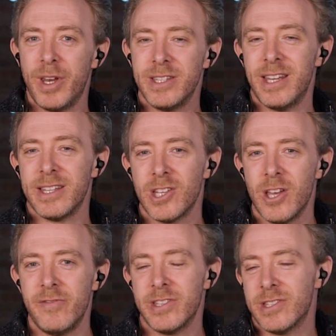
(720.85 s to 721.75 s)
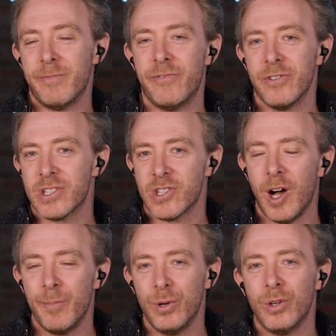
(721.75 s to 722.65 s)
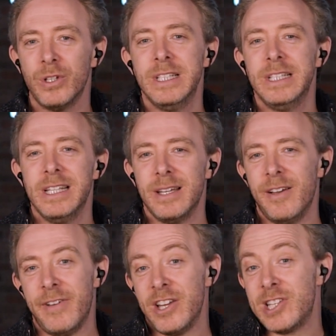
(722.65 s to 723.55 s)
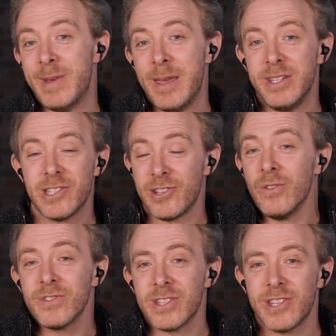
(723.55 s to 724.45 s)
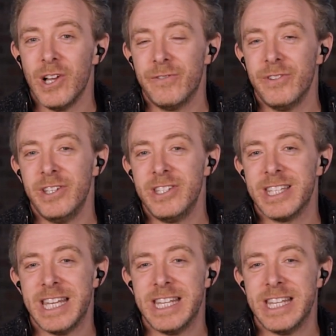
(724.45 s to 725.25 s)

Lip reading: internet service, and for example, eventually maybe dissolves itself and